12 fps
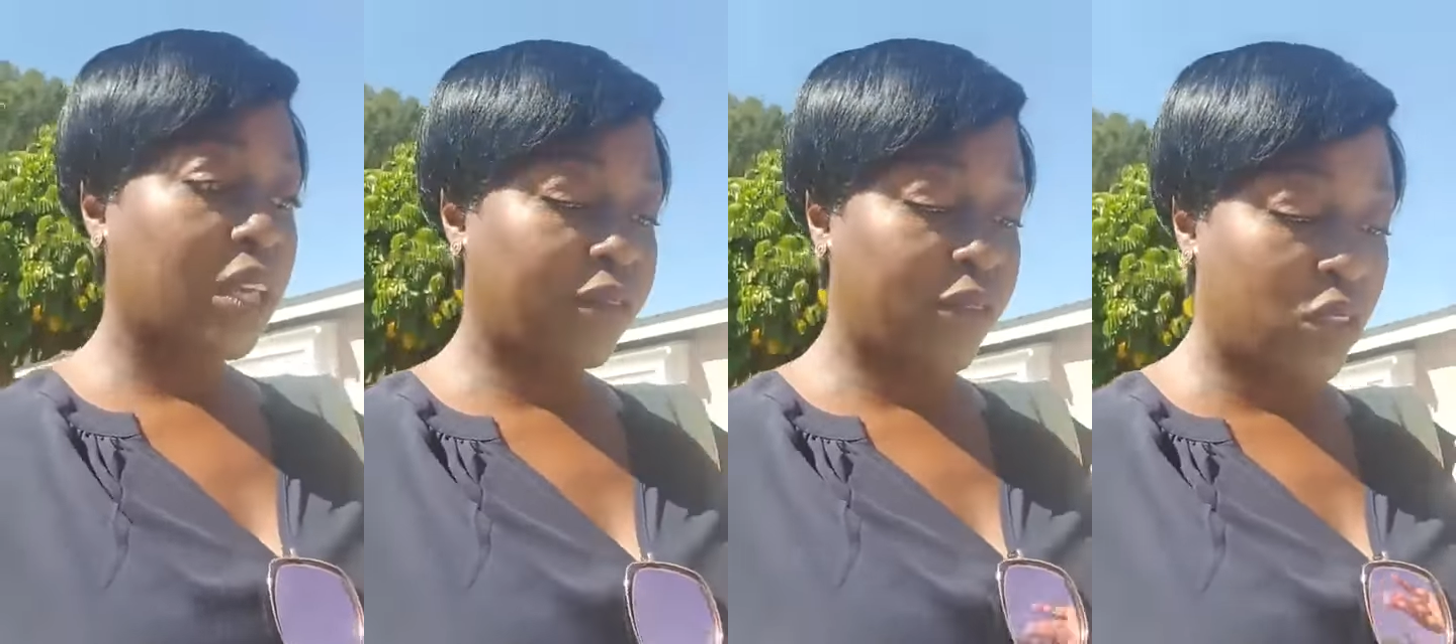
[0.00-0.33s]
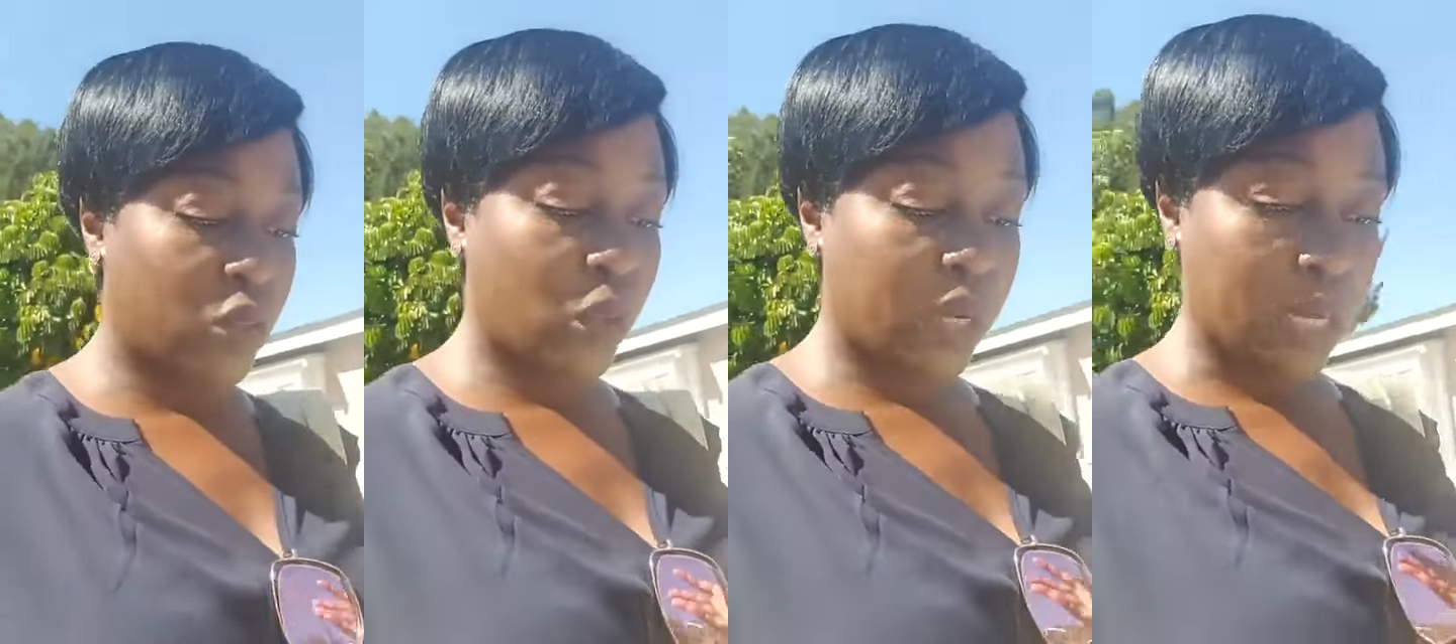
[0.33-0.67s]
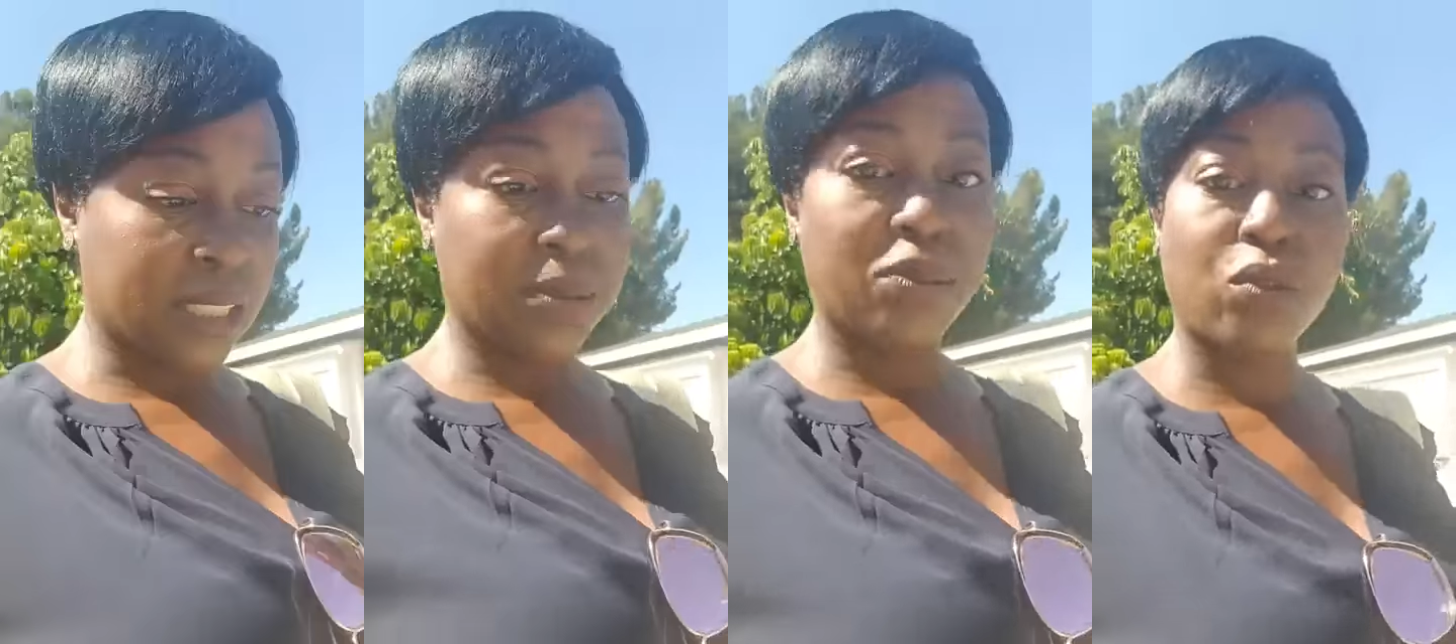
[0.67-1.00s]
If you are
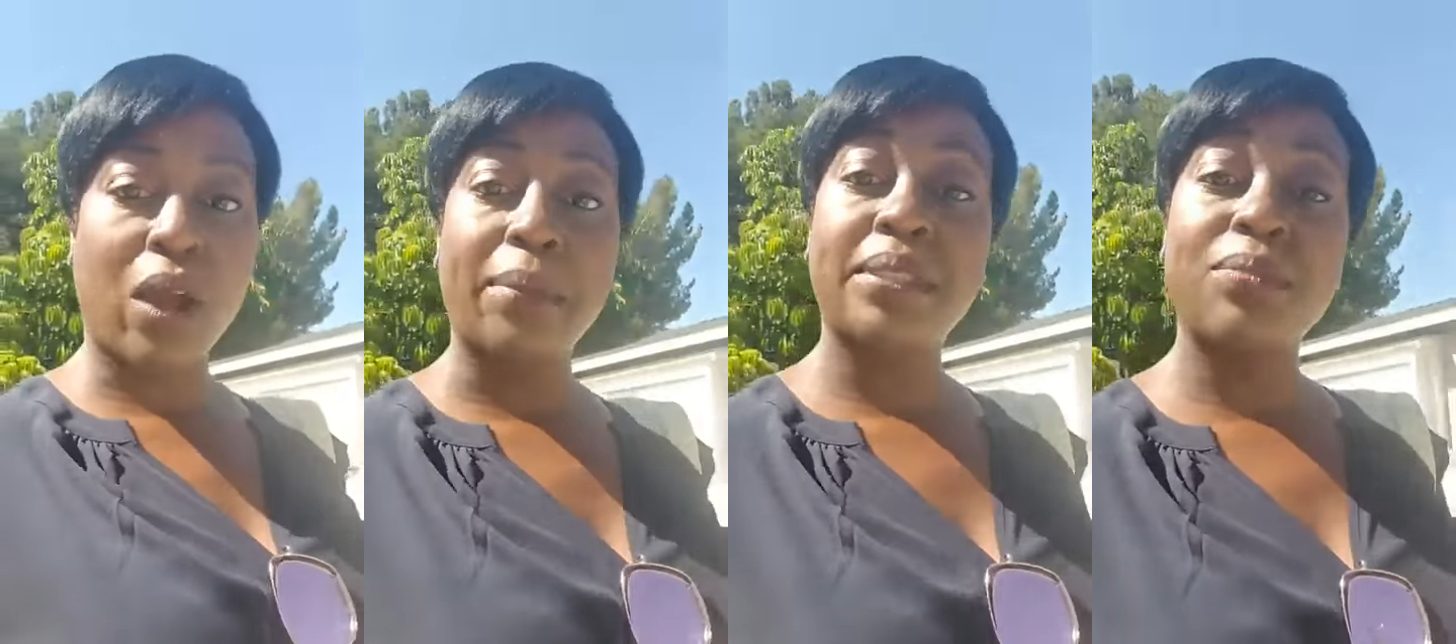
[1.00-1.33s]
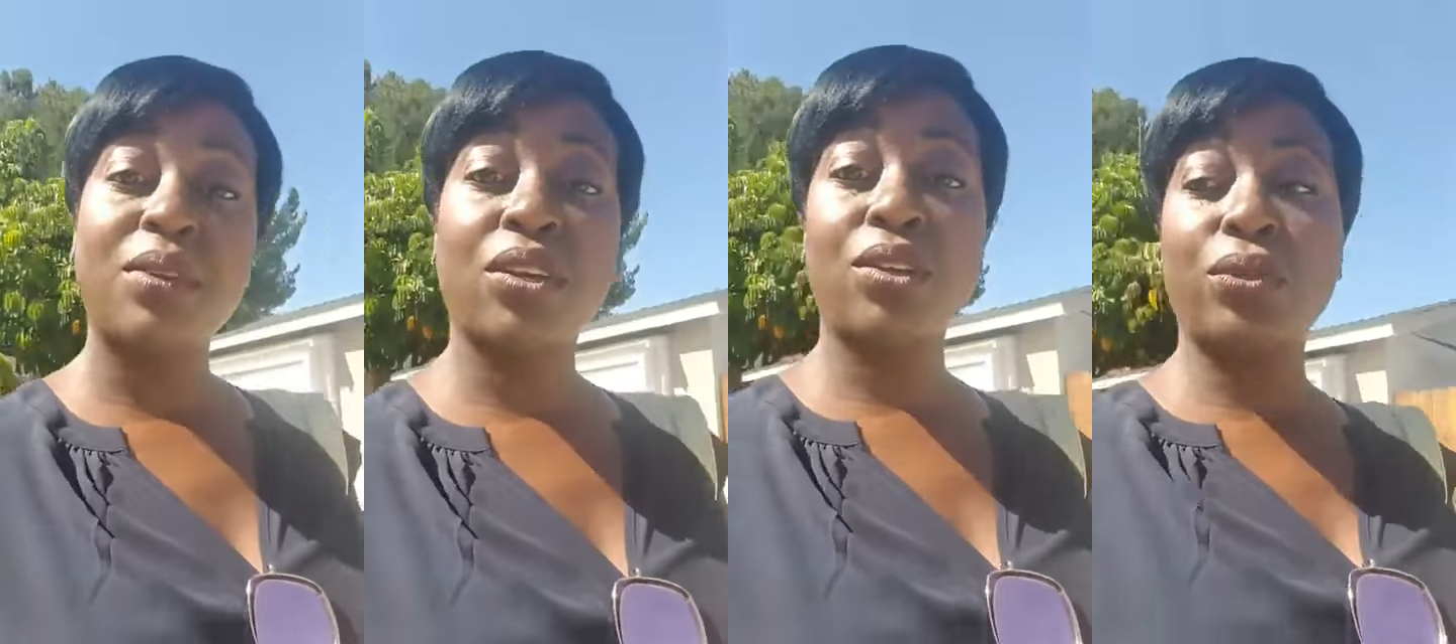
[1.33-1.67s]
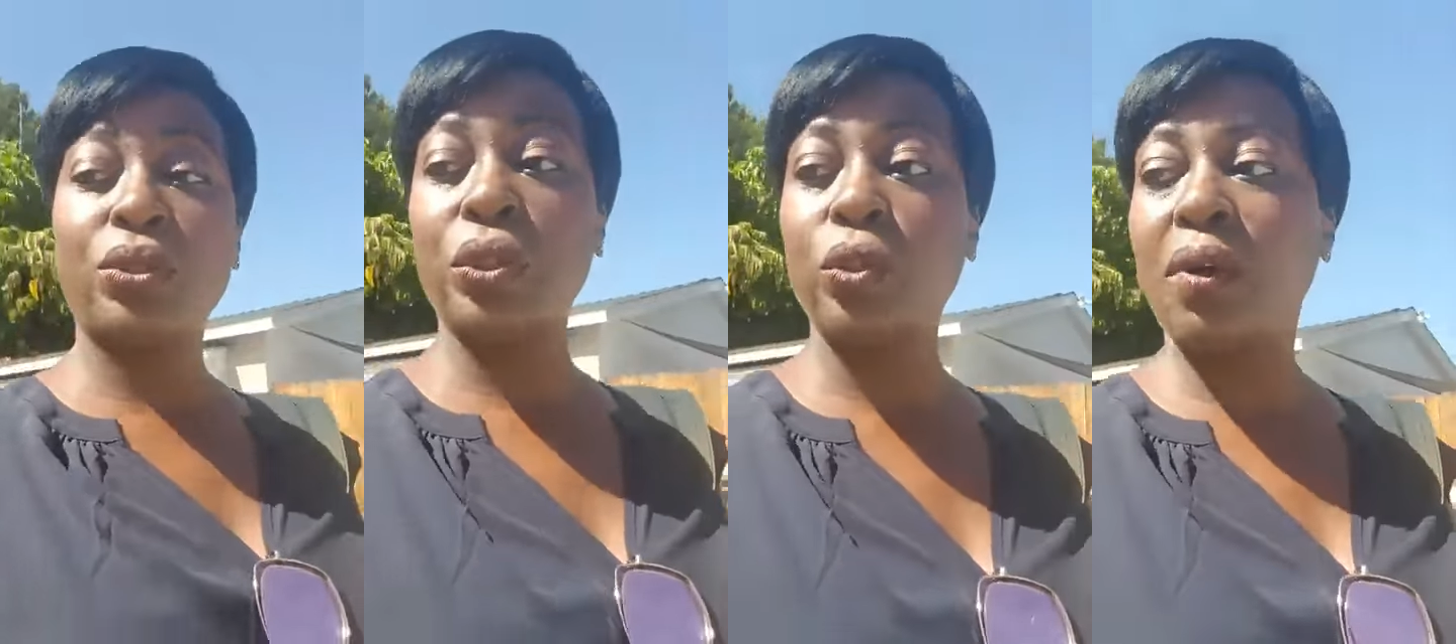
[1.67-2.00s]
not subscribed to me on
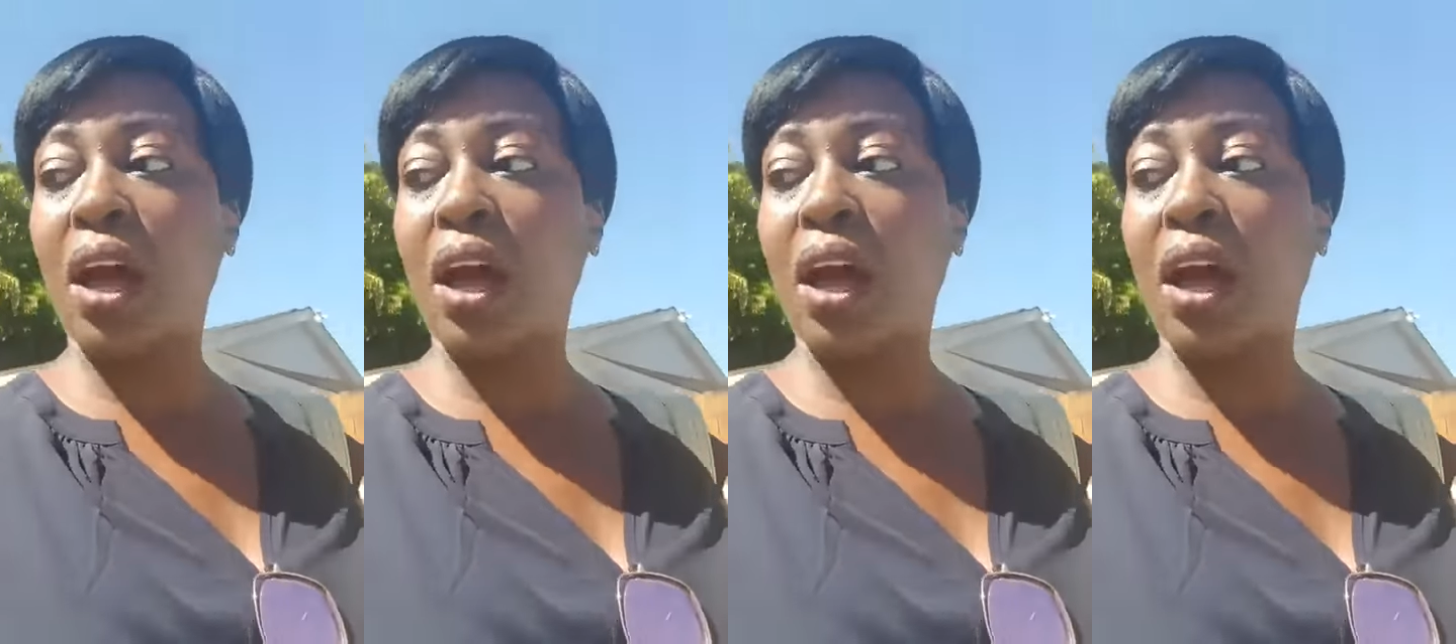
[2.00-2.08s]
YouTube,